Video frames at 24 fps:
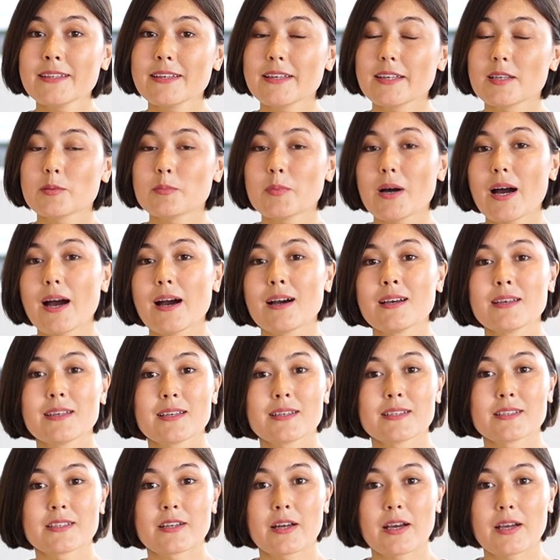a.m. I
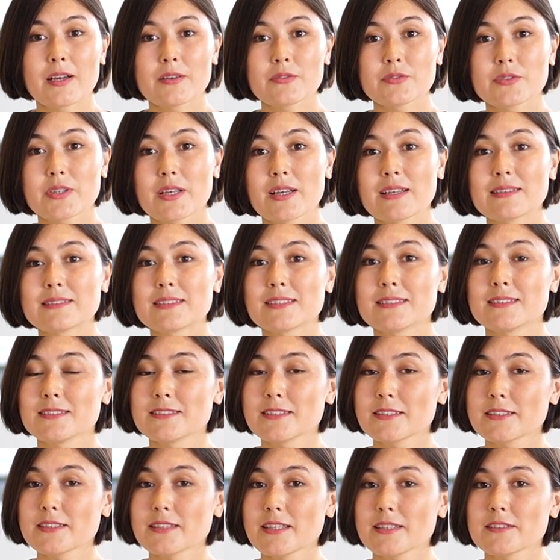arrived at the
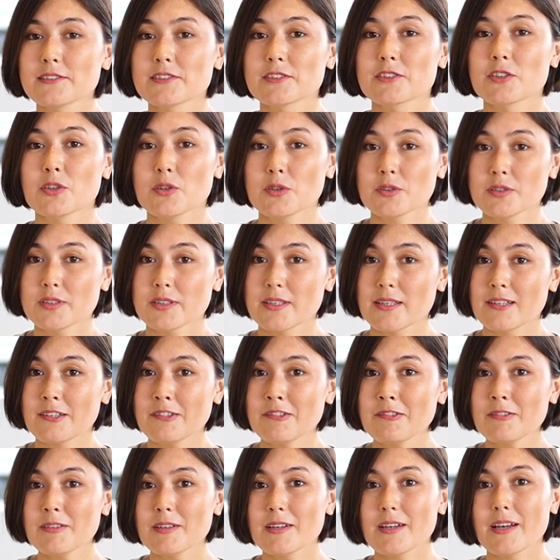designated
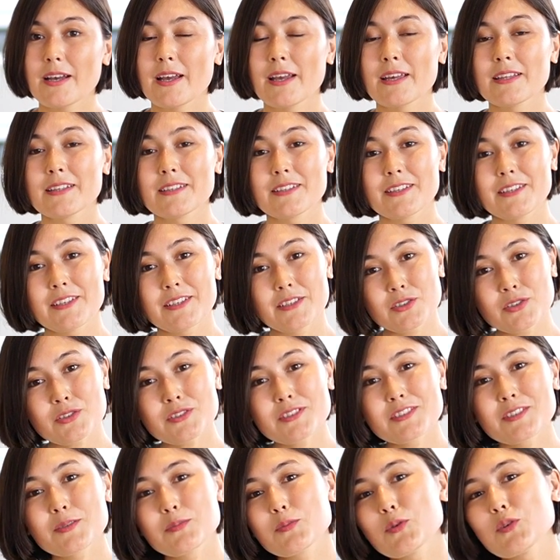hotel, and here
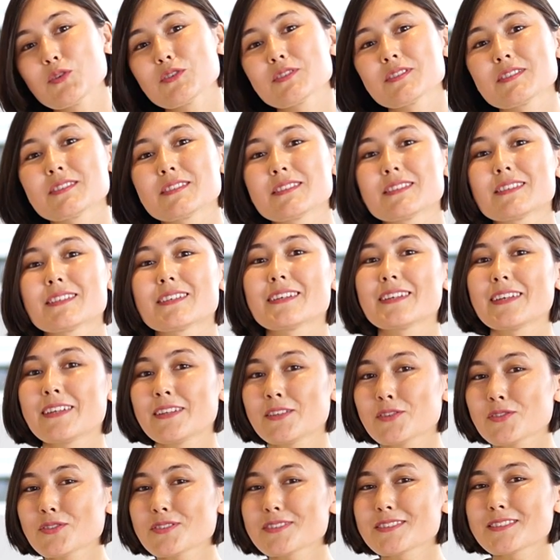is the most
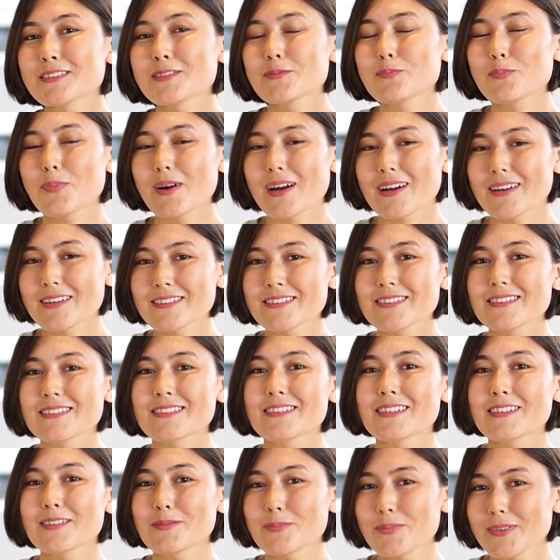interesting part
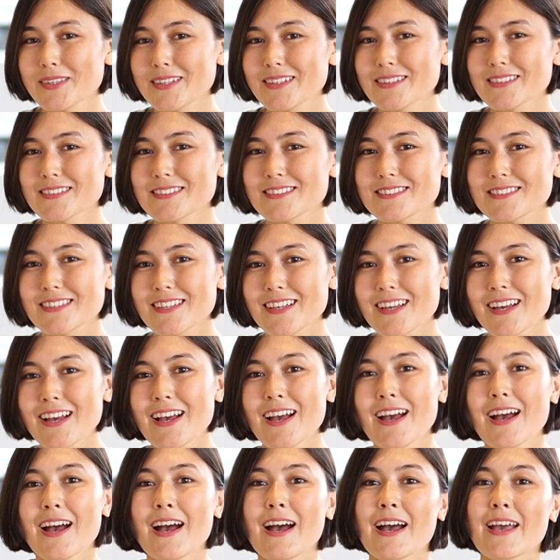that begins.
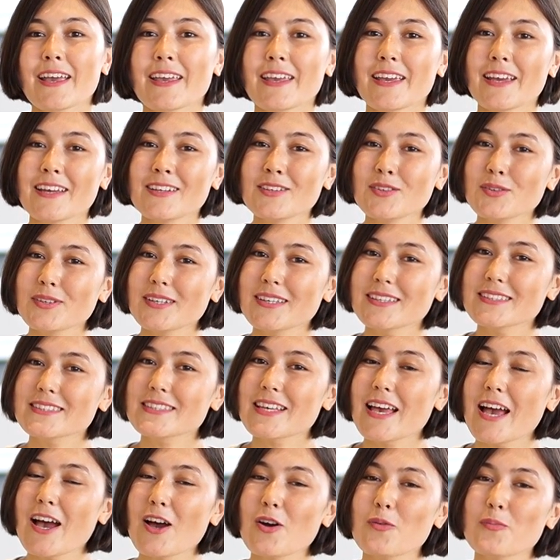Can you guess
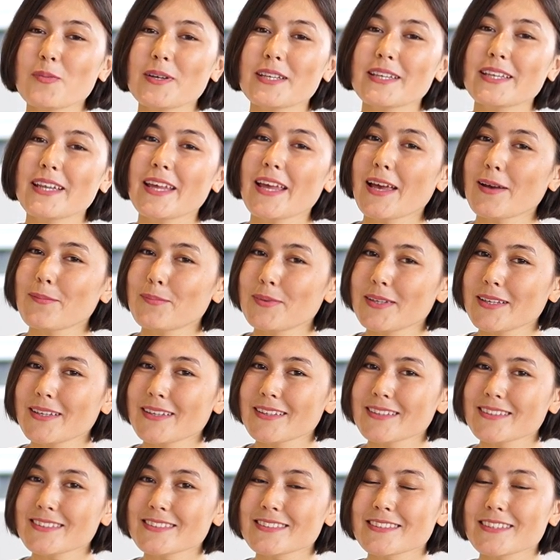how many
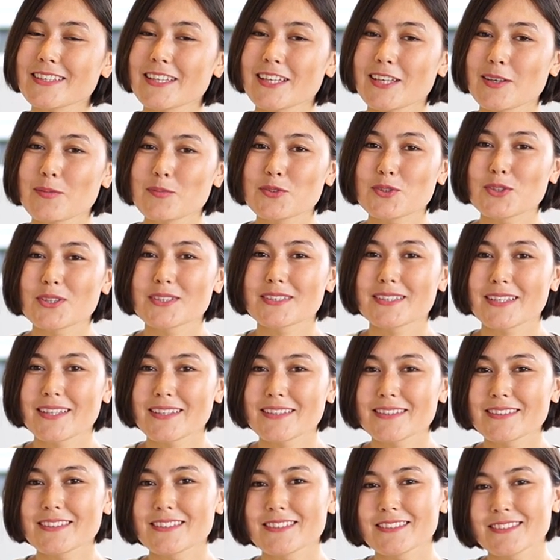applicants came to
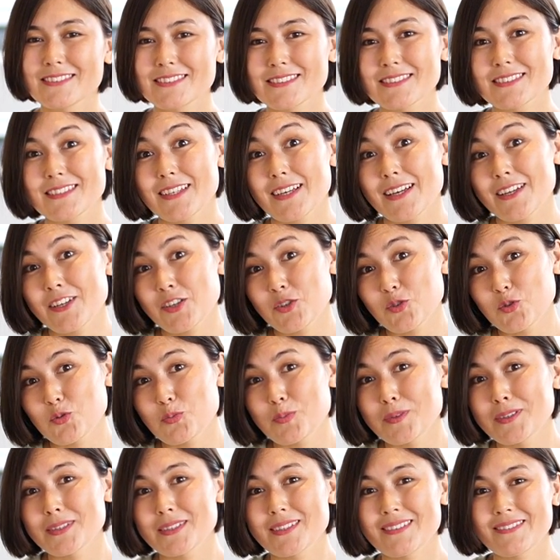attend this
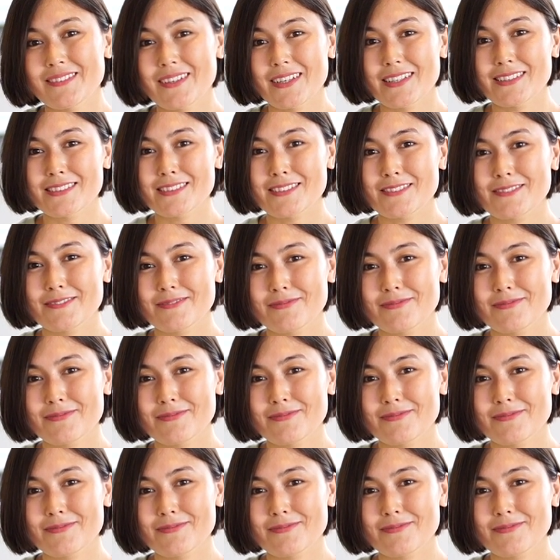recruitment event?